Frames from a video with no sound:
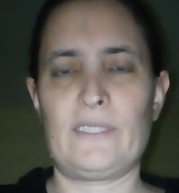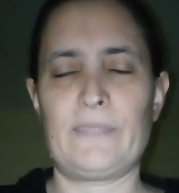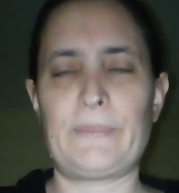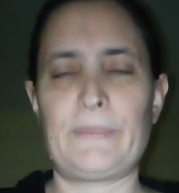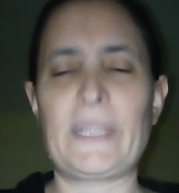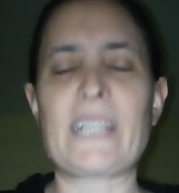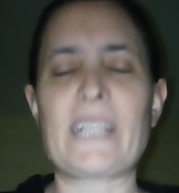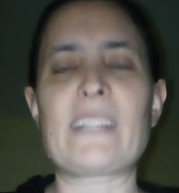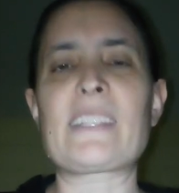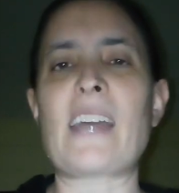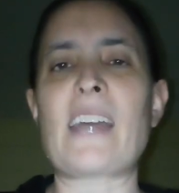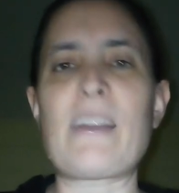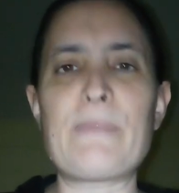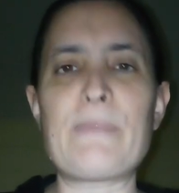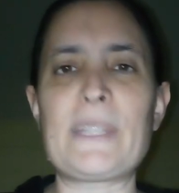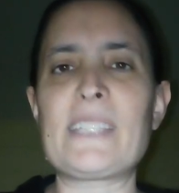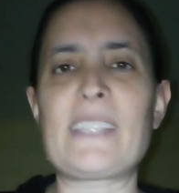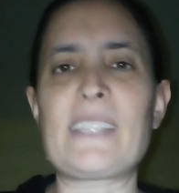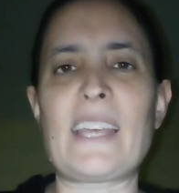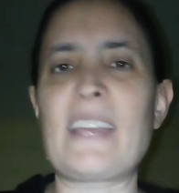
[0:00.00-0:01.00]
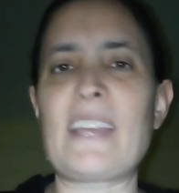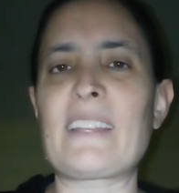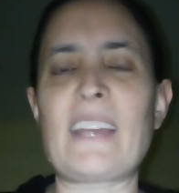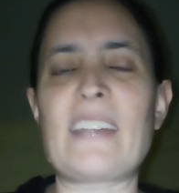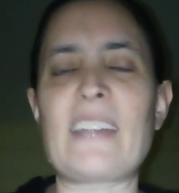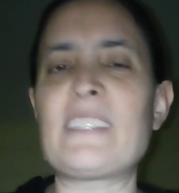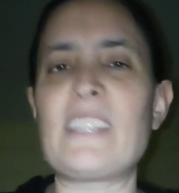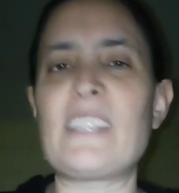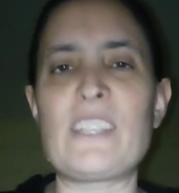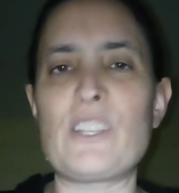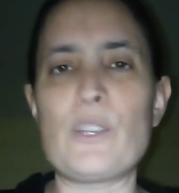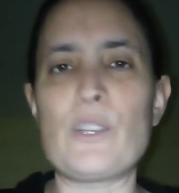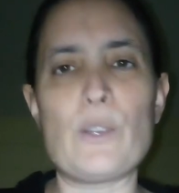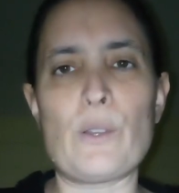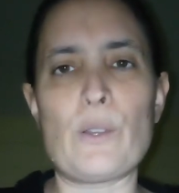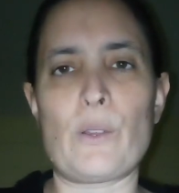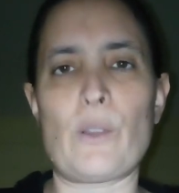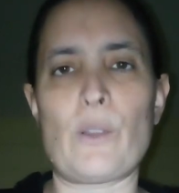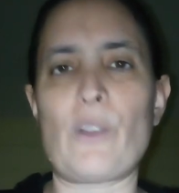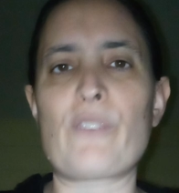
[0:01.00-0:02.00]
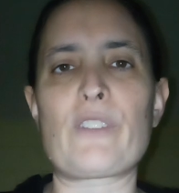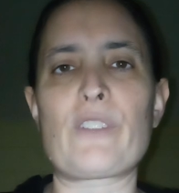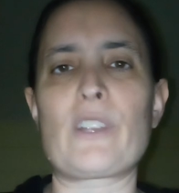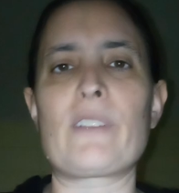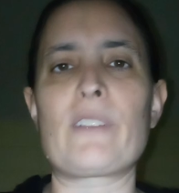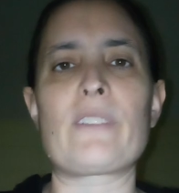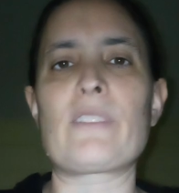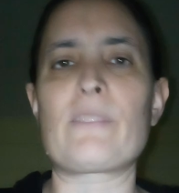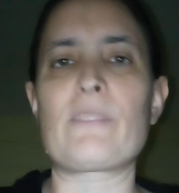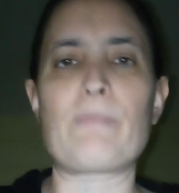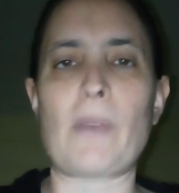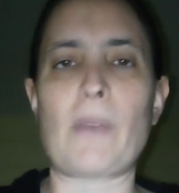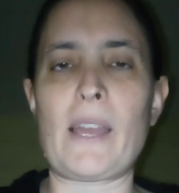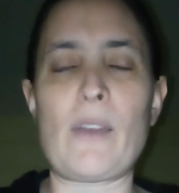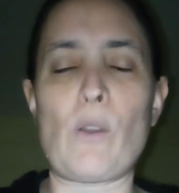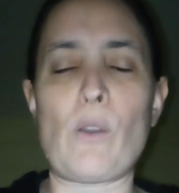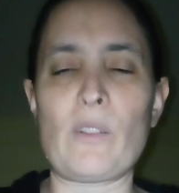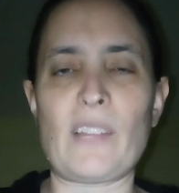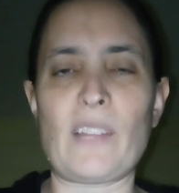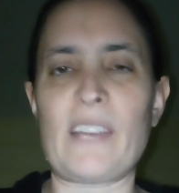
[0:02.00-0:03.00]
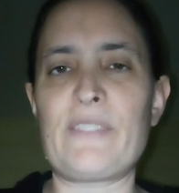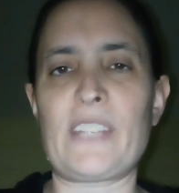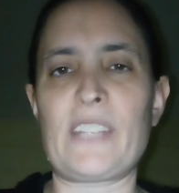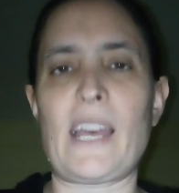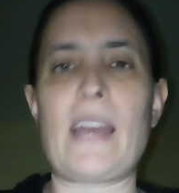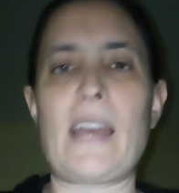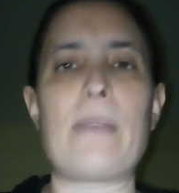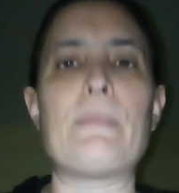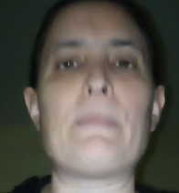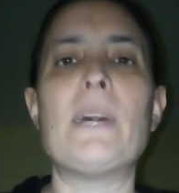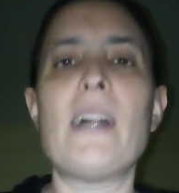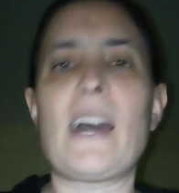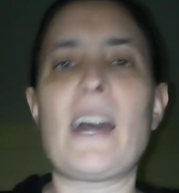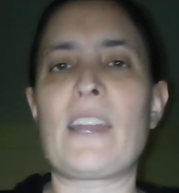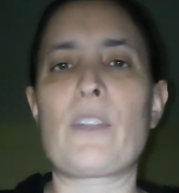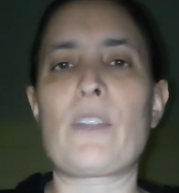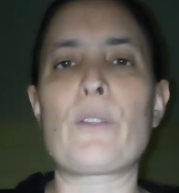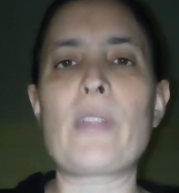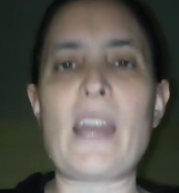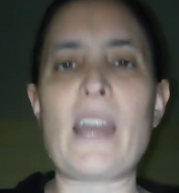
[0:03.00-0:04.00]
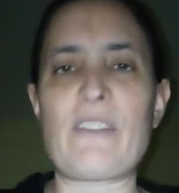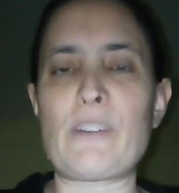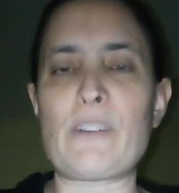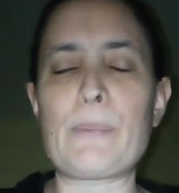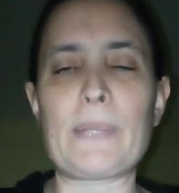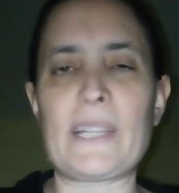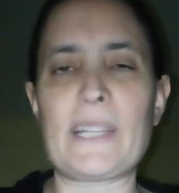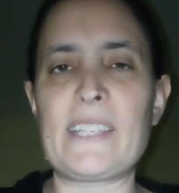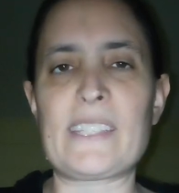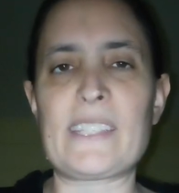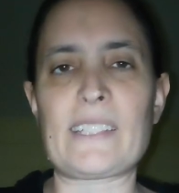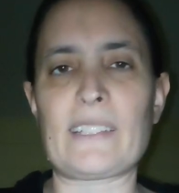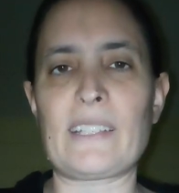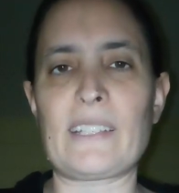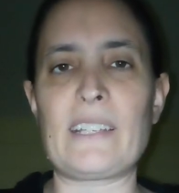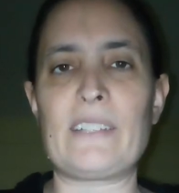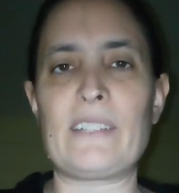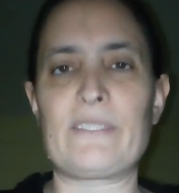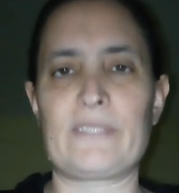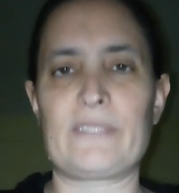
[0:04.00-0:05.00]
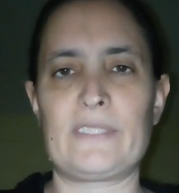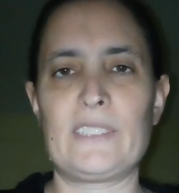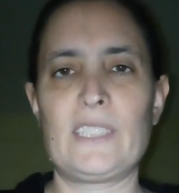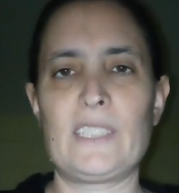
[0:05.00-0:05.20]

Because I've been saying that to you over my whole lifetime. I don't have a place to live.